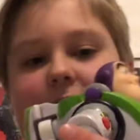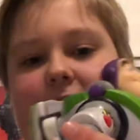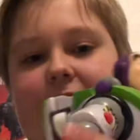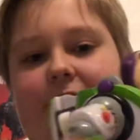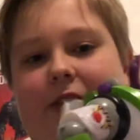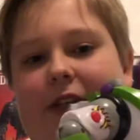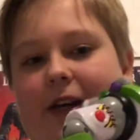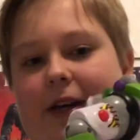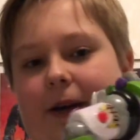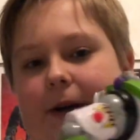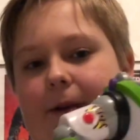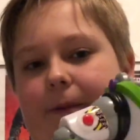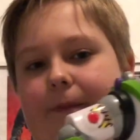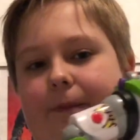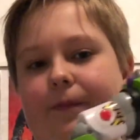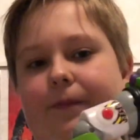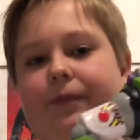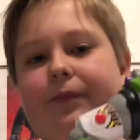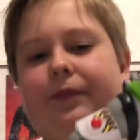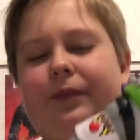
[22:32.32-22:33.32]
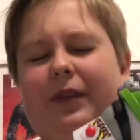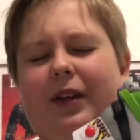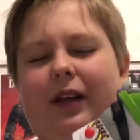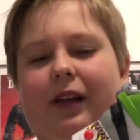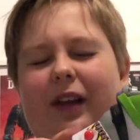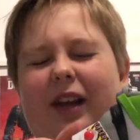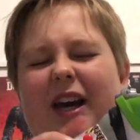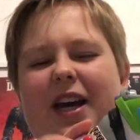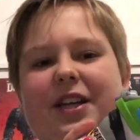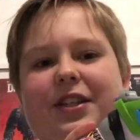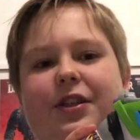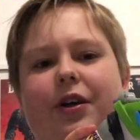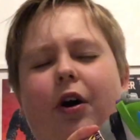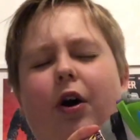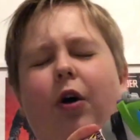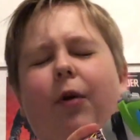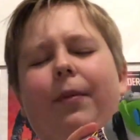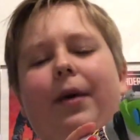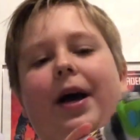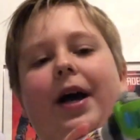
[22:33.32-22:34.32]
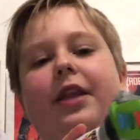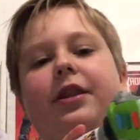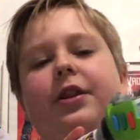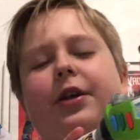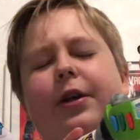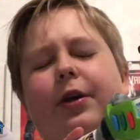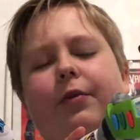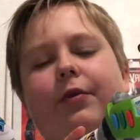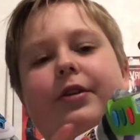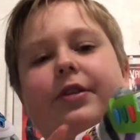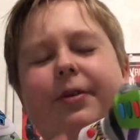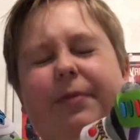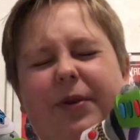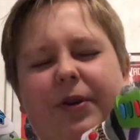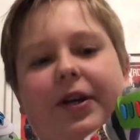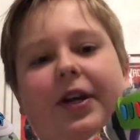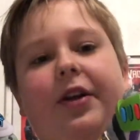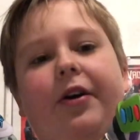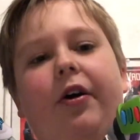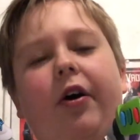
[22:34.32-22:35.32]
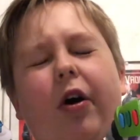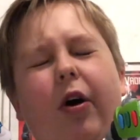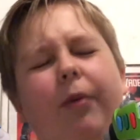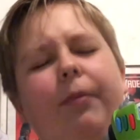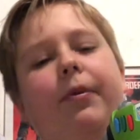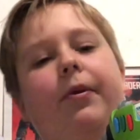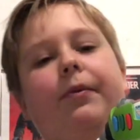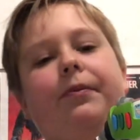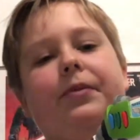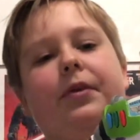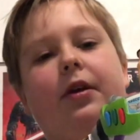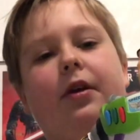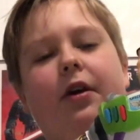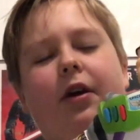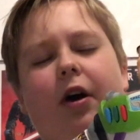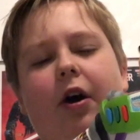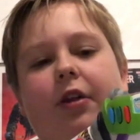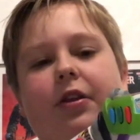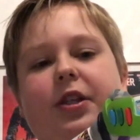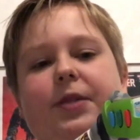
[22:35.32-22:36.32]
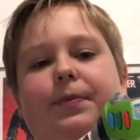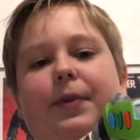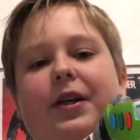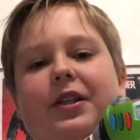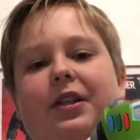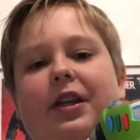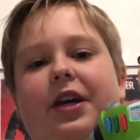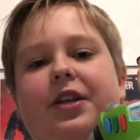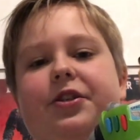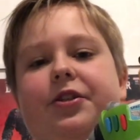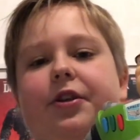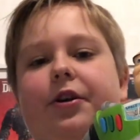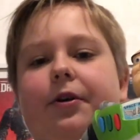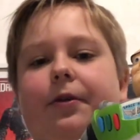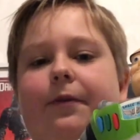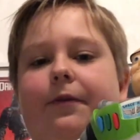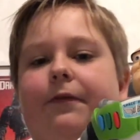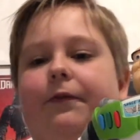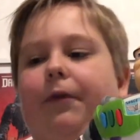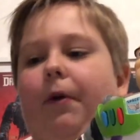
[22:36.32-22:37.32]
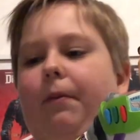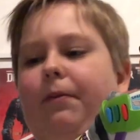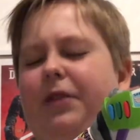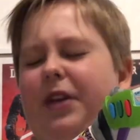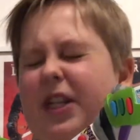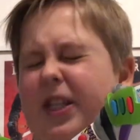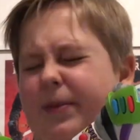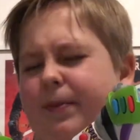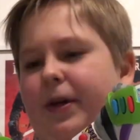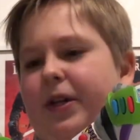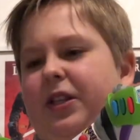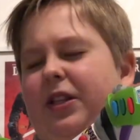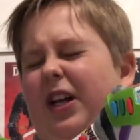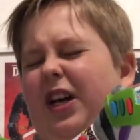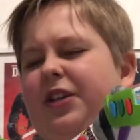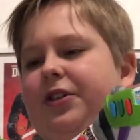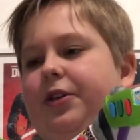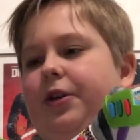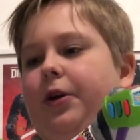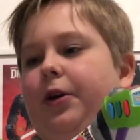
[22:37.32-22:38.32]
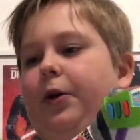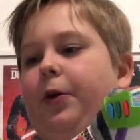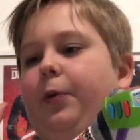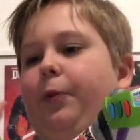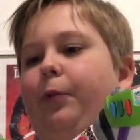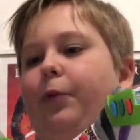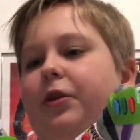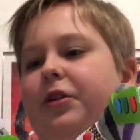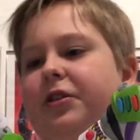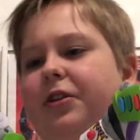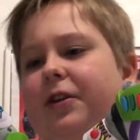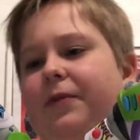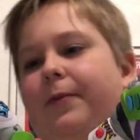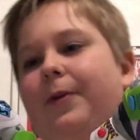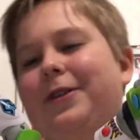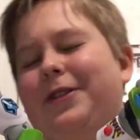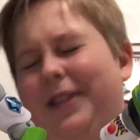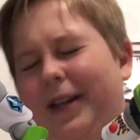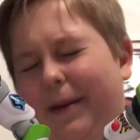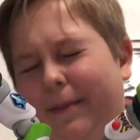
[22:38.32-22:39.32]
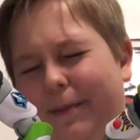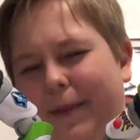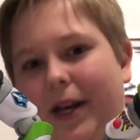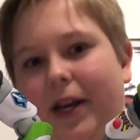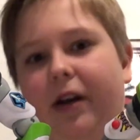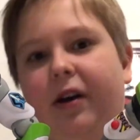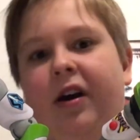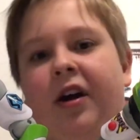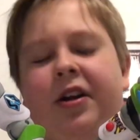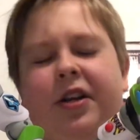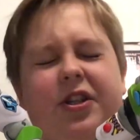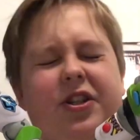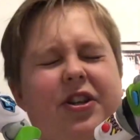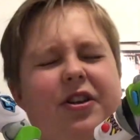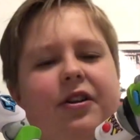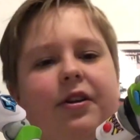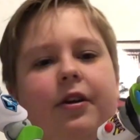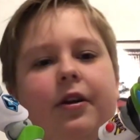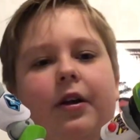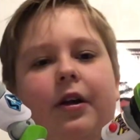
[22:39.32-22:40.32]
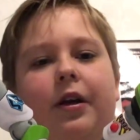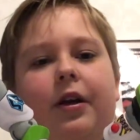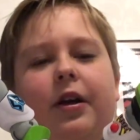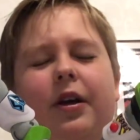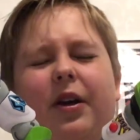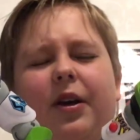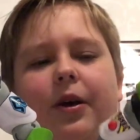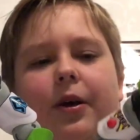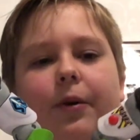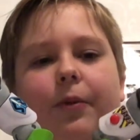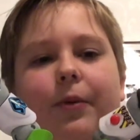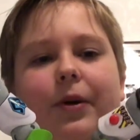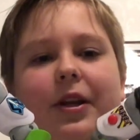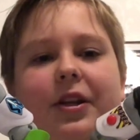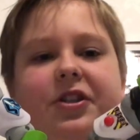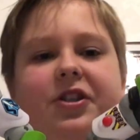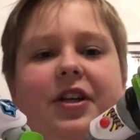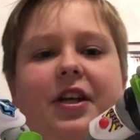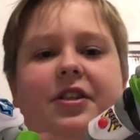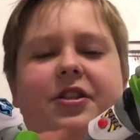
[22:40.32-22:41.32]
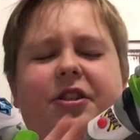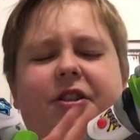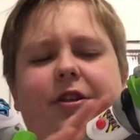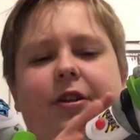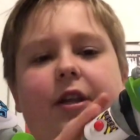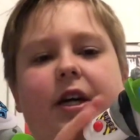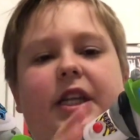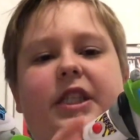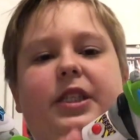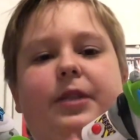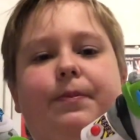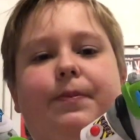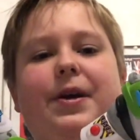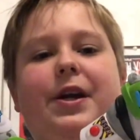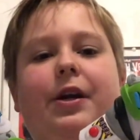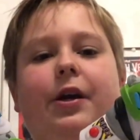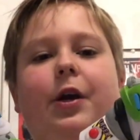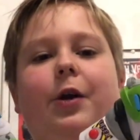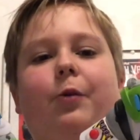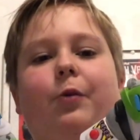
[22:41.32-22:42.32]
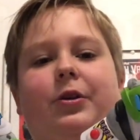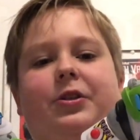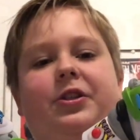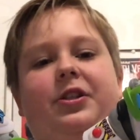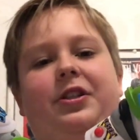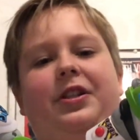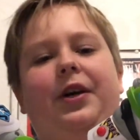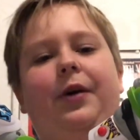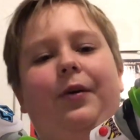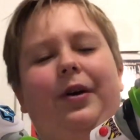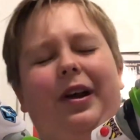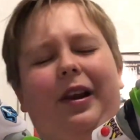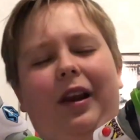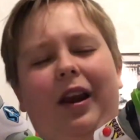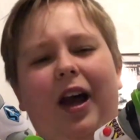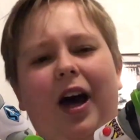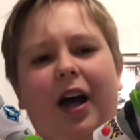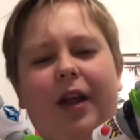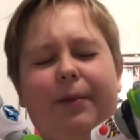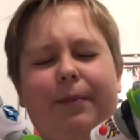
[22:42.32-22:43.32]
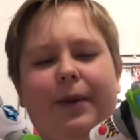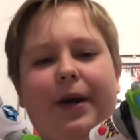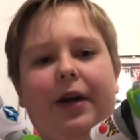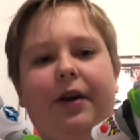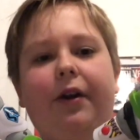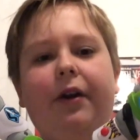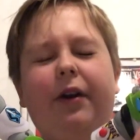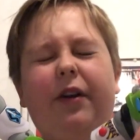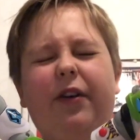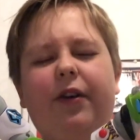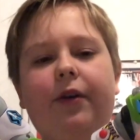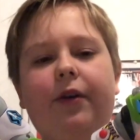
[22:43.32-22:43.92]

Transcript: the laser arm and the wrist communicator arm on this Buzz Lightyear from this Buzz Lightyear, which was in a better condition. We did change the speaker, which is now a lot better.